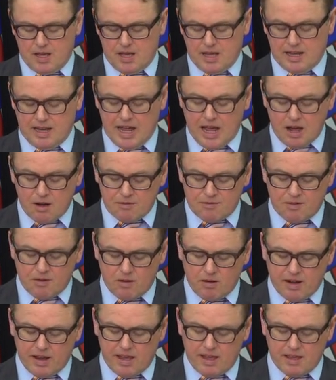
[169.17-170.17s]
allow
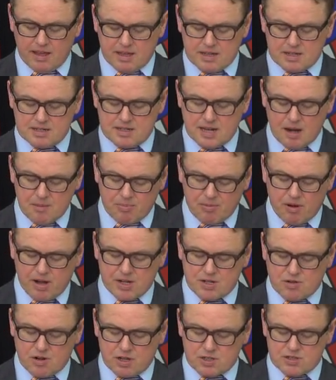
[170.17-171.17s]
for a
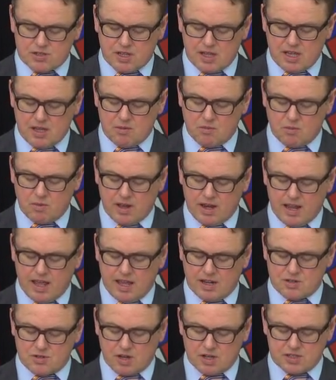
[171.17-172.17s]
temporary trustee when
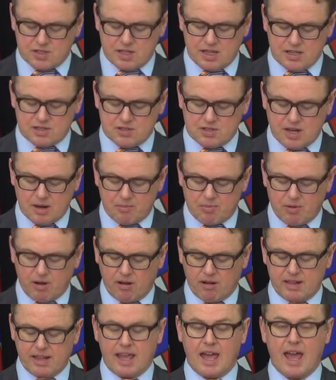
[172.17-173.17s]
a trustee is
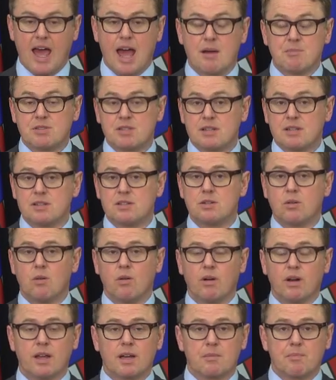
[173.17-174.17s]
temporarily absent
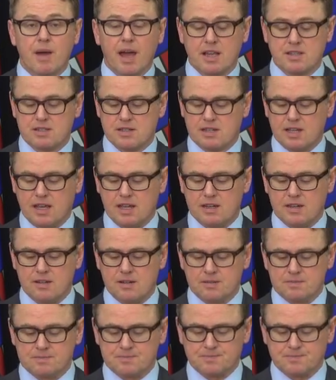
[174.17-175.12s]
or incapacitated,